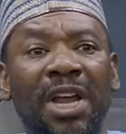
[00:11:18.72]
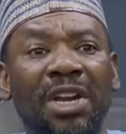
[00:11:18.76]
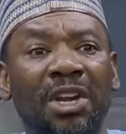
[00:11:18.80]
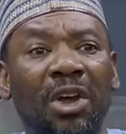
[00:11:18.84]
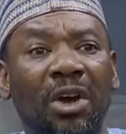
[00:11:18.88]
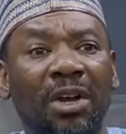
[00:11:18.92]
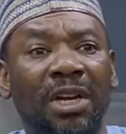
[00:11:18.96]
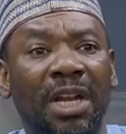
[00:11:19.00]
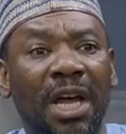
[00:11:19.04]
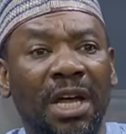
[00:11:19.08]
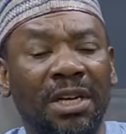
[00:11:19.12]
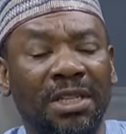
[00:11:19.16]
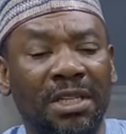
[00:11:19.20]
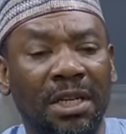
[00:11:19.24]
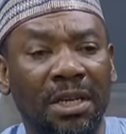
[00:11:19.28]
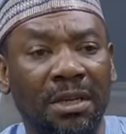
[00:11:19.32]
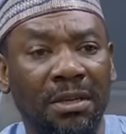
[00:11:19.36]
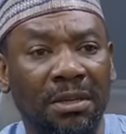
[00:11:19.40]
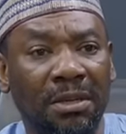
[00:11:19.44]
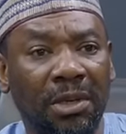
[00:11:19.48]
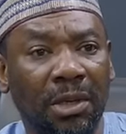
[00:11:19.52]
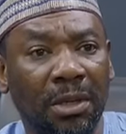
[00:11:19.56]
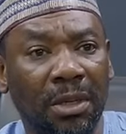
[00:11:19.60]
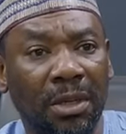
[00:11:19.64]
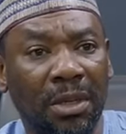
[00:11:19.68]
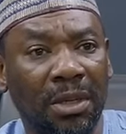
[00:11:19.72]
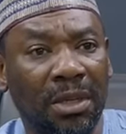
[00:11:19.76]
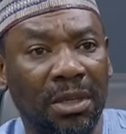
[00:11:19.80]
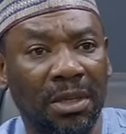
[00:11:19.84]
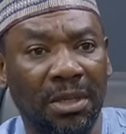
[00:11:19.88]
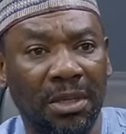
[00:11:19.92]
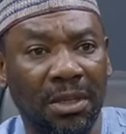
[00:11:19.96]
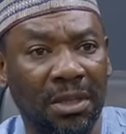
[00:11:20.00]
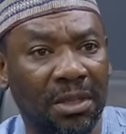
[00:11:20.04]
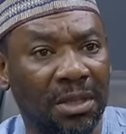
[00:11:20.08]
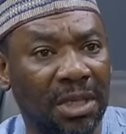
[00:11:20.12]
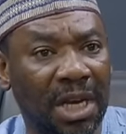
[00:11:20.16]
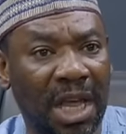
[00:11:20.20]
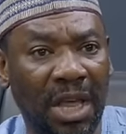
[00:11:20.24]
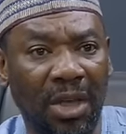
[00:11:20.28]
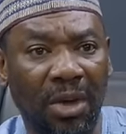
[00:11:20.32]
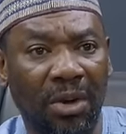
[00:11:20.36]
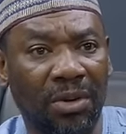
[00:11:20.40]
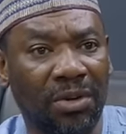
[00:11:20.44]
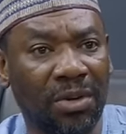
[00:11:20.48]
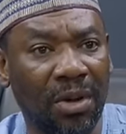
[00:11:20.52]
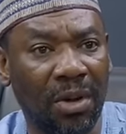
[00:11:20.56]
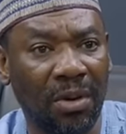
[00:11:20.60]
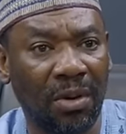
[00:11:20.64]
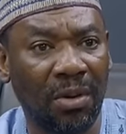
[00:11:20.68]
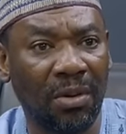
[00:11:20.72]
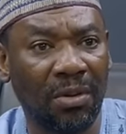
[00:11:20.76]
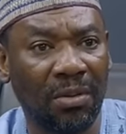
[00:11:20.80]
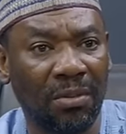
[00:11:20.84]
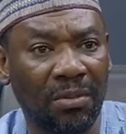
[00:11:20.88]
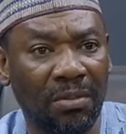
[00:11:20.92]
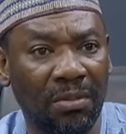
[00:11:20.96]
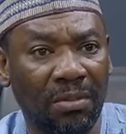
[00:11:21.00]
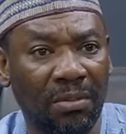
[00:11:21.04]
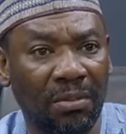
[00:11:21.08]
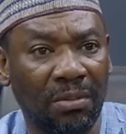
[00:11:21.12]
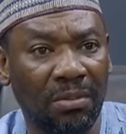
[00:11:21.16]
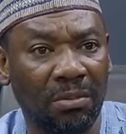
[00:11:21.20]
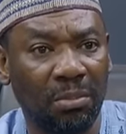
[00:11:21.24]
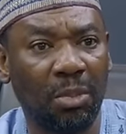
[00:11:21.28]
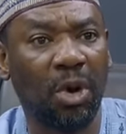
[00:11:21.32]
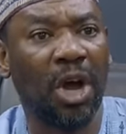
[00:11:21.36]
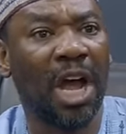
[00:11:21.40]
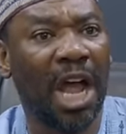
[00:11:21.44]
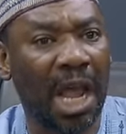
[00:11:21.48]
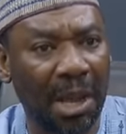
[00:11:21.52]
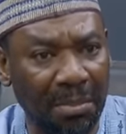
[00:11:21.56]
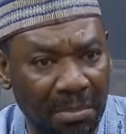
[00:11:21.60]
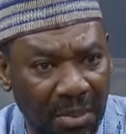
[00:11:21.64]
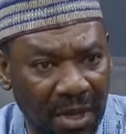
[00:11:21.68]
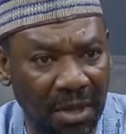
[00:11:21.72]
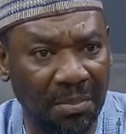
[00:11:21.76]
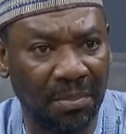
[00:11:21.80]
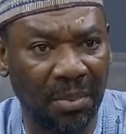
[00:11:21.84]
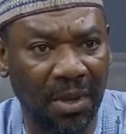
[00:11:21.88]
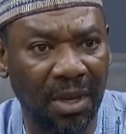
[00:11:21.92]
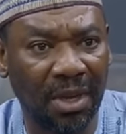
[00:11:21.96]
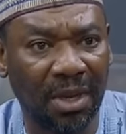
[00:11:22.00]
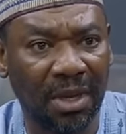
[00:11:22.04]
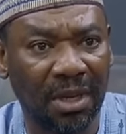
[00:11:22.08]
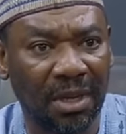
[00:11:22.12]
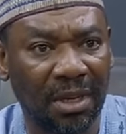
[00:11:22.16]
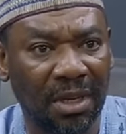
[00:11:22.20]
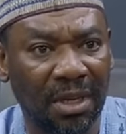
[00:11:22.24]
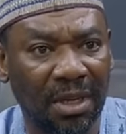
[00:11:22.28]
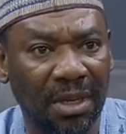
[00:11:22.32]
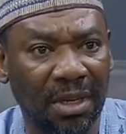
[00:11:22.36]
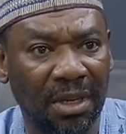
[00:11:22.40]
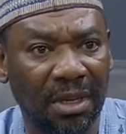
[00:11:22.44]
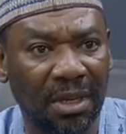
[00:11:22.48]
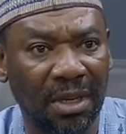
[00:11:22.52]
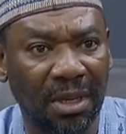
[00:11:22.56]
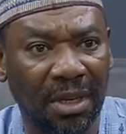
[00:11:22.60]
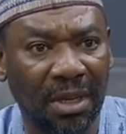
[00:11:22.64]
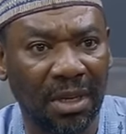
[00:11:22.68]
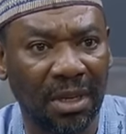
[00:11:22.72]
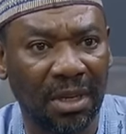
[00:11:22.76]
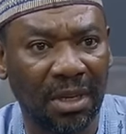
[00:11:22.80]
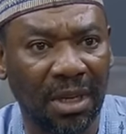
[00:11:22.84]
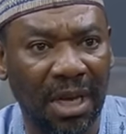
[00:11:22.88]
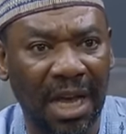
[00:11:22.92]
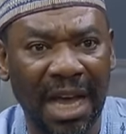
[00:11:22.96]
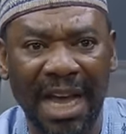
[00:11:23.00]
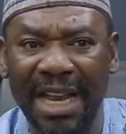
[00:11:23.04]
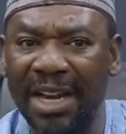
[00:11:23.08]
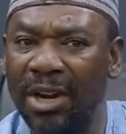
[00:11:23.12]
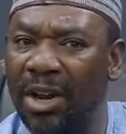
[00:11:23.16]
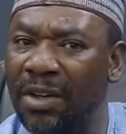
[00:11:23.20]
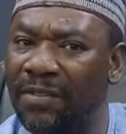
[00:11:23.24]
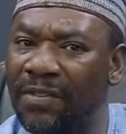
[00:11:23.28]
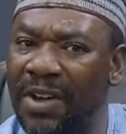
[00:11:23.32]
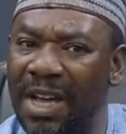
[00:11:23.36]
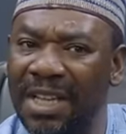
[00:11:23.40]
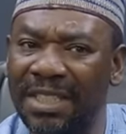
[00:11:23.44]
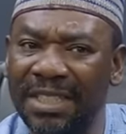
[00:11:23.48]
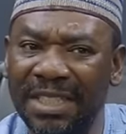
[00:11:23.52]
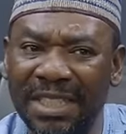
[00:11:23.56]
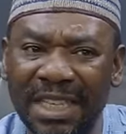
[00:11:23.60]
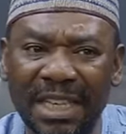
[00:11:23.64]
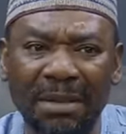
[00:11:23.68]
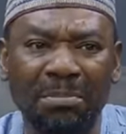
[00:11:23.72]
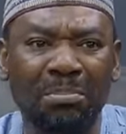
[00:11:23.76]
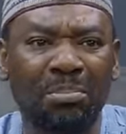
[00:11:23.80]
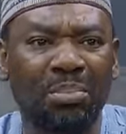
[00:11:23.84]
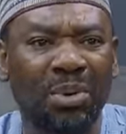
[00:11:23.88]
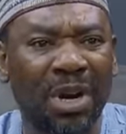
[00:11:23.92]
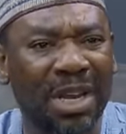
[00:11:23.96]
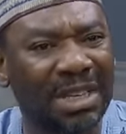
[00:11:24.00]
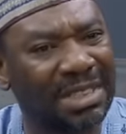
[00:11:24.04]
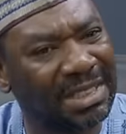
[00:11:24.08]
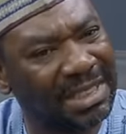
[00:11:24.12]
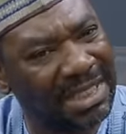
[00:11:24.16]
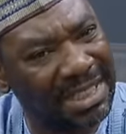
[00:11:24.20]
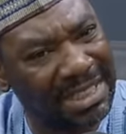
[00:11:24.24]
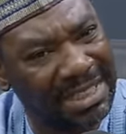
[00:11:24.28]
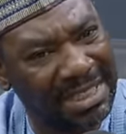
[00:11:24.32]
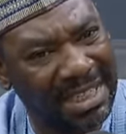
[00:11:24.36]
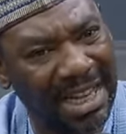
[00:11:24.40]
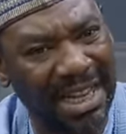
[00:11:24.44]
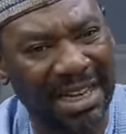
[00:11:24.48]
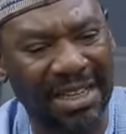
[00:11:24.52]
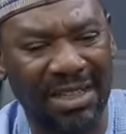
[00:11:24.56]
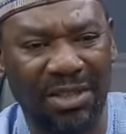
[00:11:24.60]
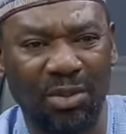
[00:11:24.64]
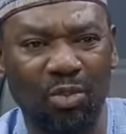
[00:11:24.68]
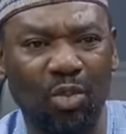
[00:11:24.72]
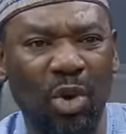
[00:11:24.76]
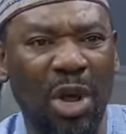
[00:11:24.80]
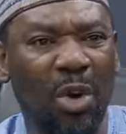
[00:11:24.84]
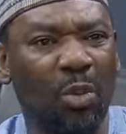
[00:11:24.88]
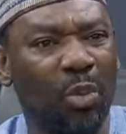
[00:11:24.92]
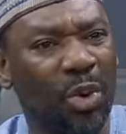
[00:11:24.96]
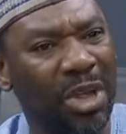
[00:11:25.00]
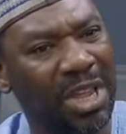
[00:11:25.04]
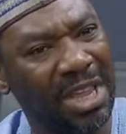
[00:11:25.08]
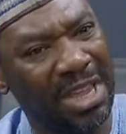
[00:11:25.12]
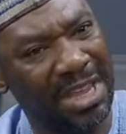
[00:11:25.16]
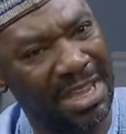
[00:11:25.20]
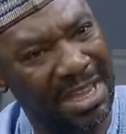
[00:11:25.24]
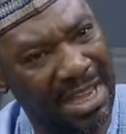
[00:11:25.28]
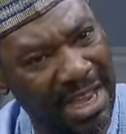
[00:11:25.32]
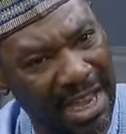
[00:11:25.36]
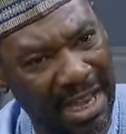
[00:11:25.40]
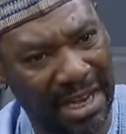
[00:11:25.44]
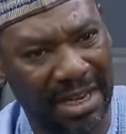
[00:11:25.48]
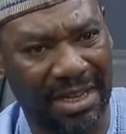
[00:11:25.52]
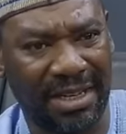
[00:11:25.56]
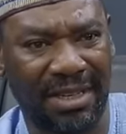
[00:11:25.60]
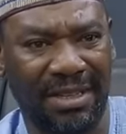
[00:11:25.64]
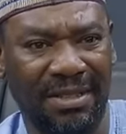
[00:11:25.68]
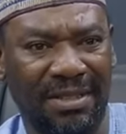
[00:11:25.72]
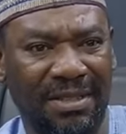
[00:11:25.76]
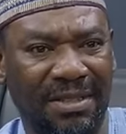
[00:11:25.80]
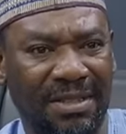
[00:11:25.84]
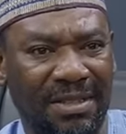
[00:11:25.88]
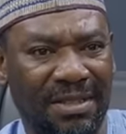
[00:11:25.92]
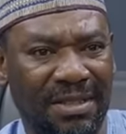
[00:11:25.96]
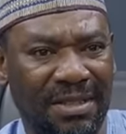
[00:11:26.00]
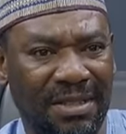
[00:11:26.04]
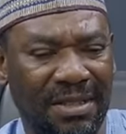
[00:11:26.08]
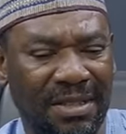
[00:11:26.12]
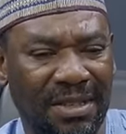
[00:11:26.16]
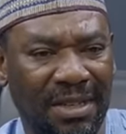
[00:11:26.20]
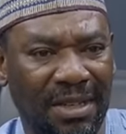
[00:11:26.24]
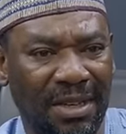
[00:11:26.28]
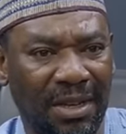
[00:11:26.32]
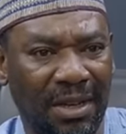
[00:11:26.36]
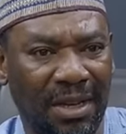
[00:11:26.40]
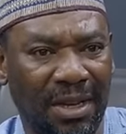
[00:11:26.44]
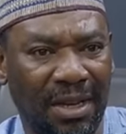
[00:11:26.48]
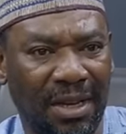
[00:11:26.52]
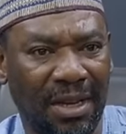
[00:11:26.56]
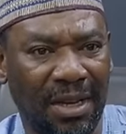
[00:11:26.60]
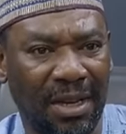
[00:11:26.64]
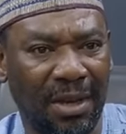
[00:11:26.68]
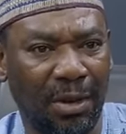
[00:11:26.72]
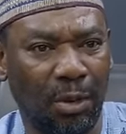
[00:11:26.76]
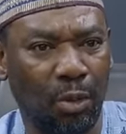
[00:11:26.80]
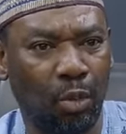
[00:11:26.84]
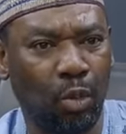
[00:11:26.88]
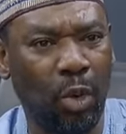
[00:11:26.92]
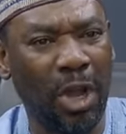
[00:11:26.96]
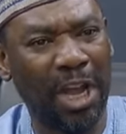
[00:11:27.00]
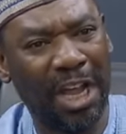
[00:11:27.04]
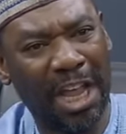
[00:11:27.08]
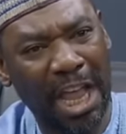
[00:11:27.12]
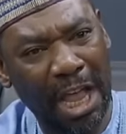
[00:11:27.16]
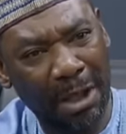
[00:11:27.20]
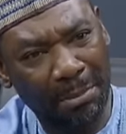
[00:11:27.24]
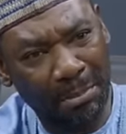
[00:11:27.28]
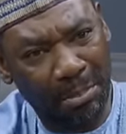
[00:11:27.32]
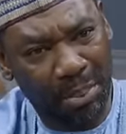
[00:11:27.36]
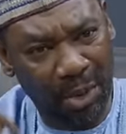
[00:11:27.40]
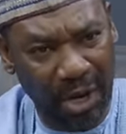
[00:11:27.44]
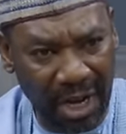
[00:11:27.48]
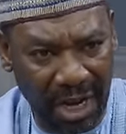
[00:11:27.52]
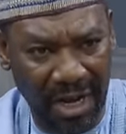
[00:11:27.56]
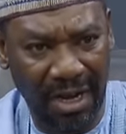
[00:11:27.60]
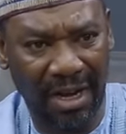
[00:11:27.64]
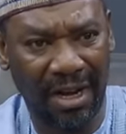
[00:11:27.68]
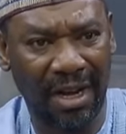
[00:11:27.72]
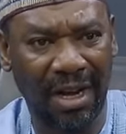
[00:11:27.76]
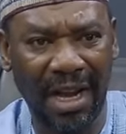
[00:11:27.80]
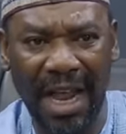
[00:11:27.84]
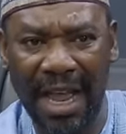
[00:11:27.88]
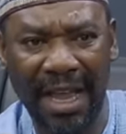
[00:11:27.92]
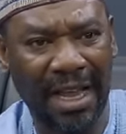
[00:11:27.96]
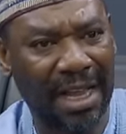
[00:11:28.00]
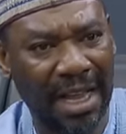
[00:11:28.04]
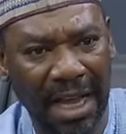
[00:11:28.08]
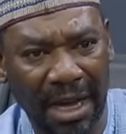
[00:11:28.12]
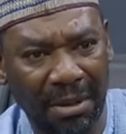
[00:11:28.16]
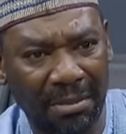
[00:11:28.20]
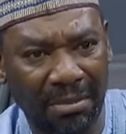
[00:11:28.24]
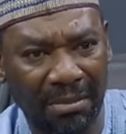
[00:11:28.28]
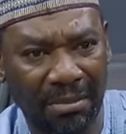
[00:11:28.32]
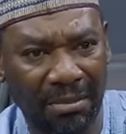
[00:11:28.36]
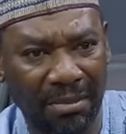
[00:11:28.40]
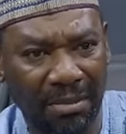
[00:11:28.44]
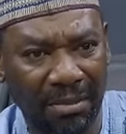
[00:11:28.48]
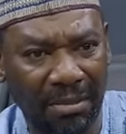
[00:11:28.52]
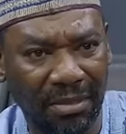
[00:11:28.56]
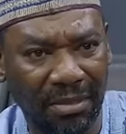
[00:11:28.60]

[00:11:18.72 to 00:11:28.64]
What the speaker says: for any other thing. Now, your Toro. But IBB, I never see president where we get. We get brain like him.